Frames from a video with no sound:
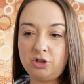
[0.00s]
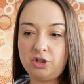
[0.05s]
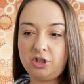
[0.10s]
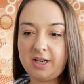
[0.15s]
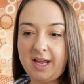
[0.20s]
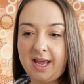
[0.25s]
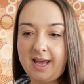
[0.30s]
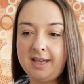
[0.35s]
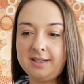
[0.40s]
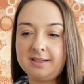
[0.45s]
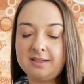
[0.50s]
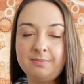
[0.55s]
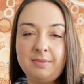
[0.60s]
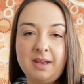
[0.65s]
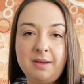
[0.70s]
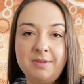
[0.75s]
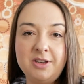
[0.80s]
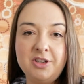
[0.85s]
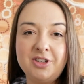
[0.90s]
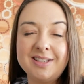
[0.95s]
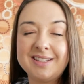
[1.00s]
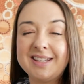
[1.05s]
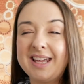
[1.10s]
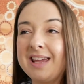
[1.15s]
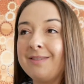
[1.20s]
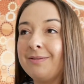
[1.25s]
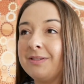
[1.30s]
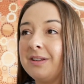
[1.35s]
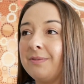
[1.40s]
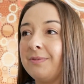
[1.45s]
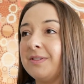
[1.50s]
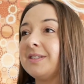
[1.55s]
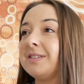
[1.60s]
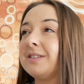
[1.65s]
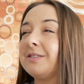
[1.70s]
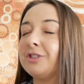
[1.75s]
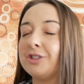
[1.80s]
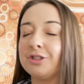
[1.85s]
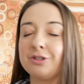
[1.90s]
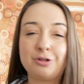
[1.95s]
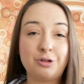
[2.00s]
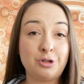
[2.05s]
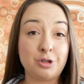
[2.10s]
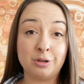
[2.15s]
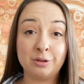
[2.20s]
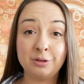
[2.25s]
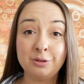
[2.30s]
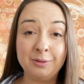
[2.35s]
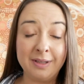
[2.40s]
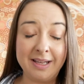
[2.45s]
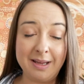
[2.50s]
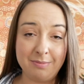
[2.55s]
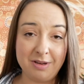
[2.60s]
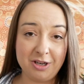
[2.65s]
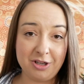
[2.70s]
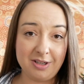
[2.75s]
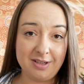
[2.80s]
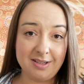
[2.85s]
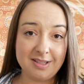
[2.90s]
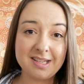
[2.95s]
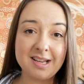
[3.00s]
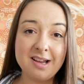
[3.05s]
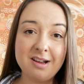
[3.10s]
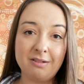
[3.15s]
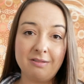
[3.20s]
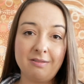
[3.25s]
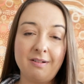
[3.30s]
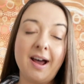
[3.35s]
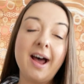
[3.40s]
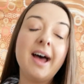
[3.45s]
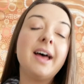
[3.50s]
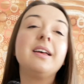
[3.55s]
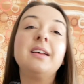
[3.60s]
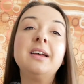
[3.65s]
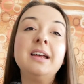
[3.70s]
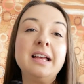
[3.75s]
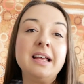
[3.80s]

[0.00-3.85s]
share some images, even if it's just 2 images, right?